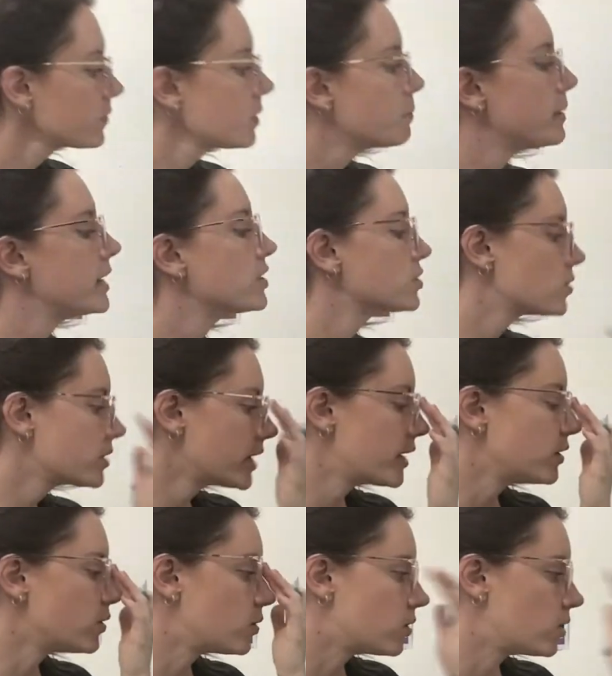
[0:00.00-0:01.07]
Make sure that
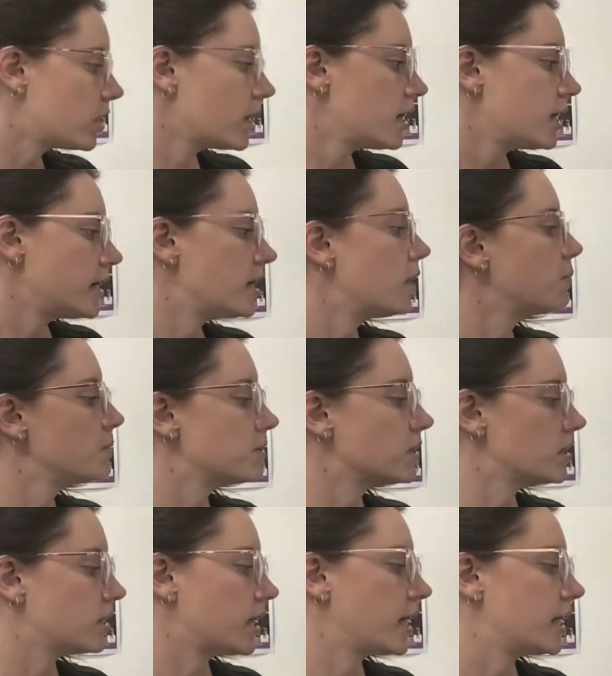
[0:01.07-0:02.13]
your numbers are
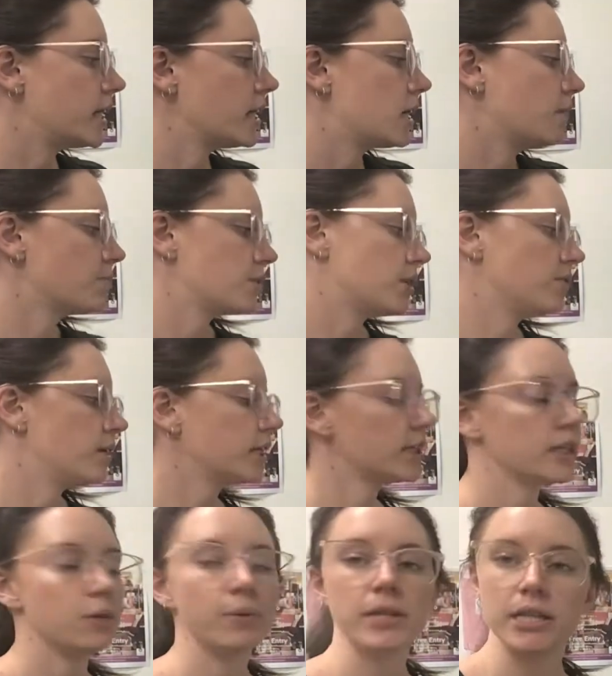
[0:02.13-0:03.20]
lining up
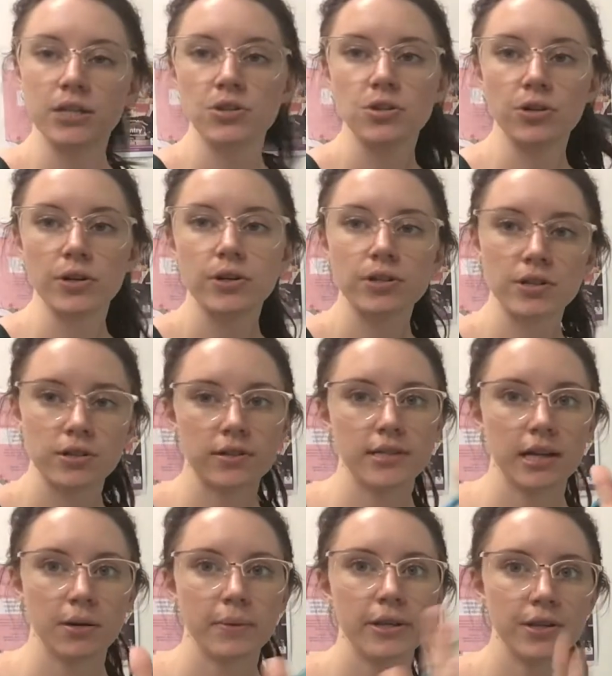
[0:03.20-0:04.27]
directly with each note, because
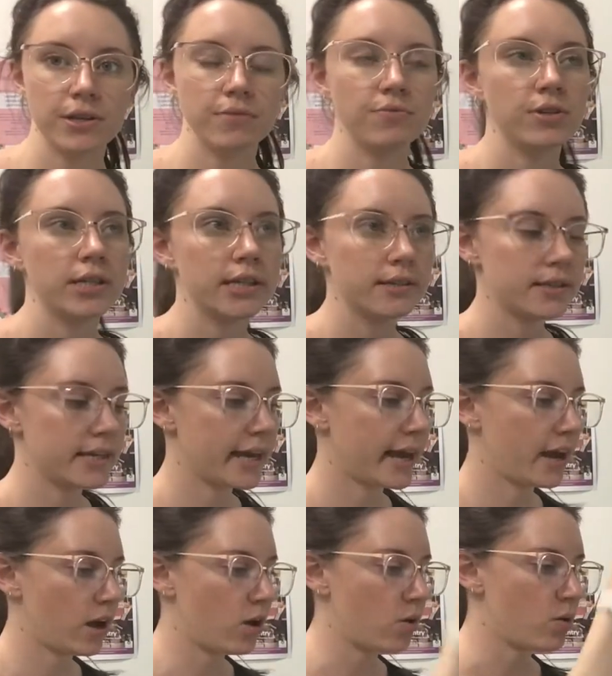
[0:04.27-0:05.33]
that way you can really see
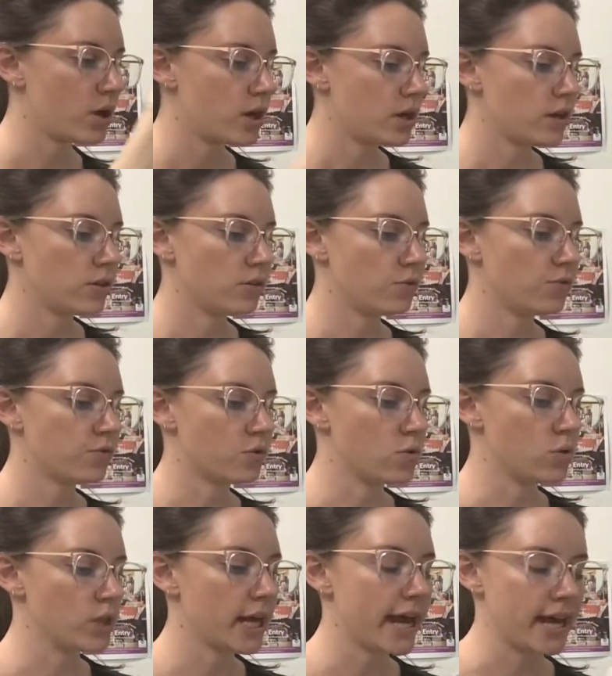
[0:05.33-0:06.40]
how you
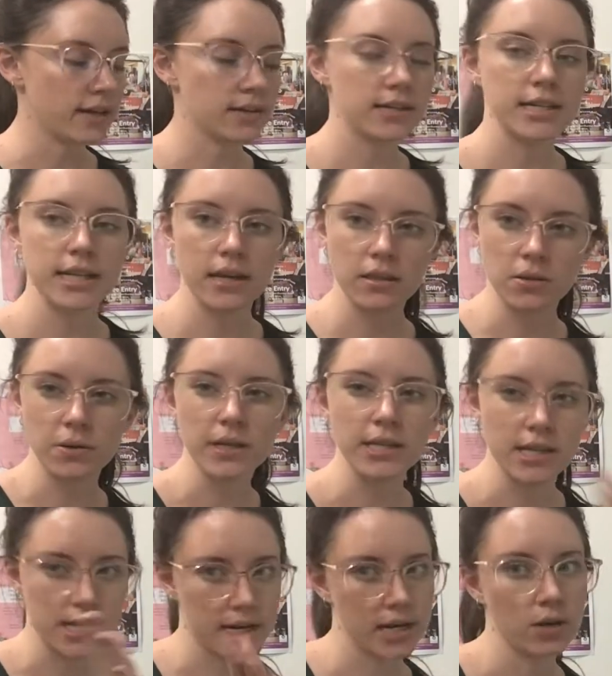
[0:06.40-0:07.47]
fall hands together and
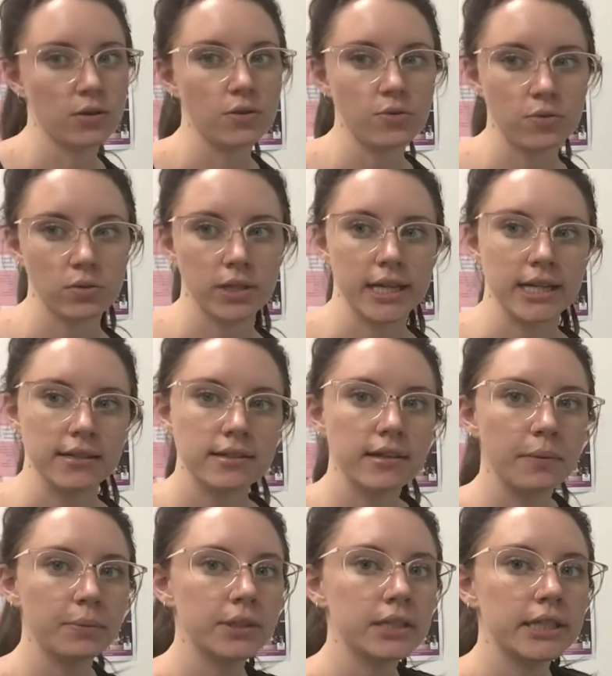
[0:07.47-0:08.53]
then how you fall hands
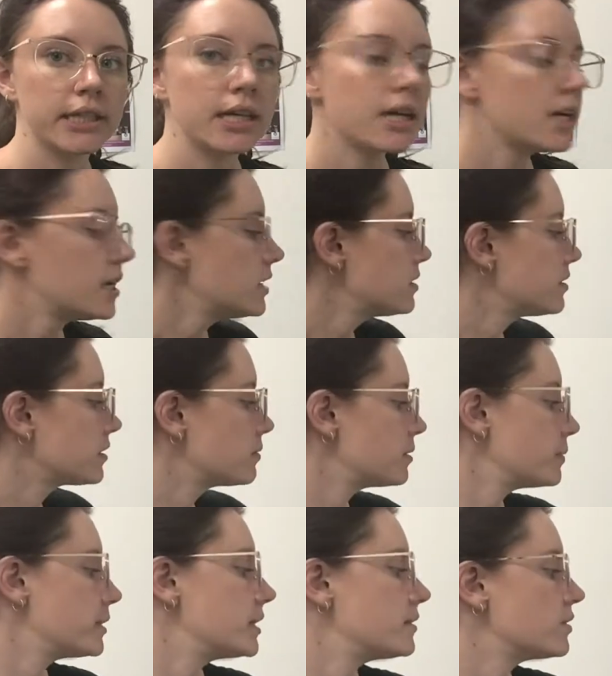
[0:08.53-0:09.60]
separately. So it can be a
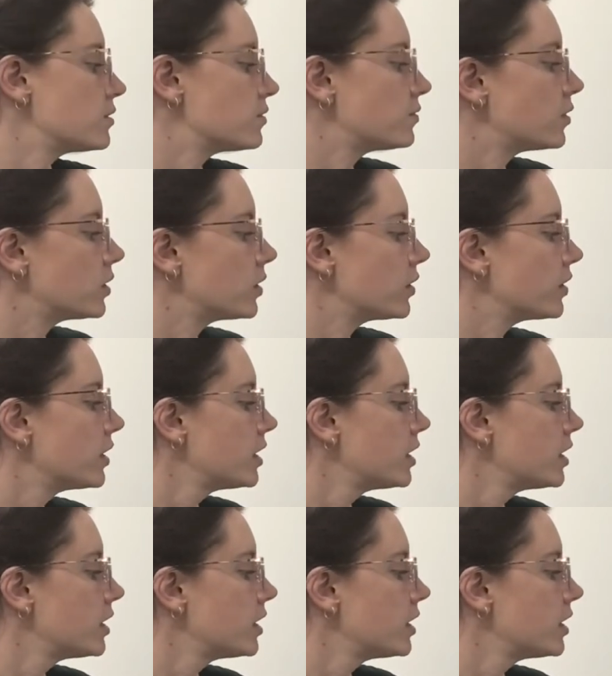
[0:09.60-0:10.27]
bit easy to follow.